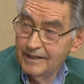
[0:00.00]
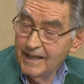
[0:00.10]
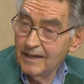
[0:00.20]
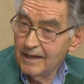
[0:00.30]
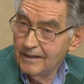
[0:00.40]

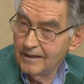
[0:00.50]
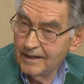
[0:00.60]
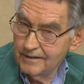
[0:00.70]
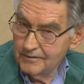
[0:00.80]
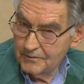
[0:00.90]
Again, I,
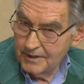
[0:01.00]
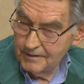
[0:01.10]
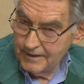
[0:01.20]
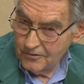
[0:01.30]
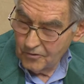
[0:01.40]
I
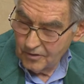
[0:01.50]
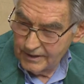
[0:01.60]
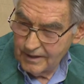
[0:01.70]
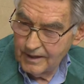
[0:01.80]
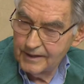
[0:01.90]

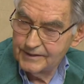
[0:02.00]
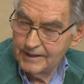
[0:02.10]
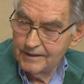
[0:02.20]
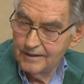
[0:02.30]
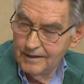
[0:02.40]
early on I
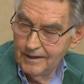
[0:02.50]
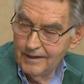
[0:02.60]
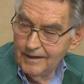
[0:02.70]
said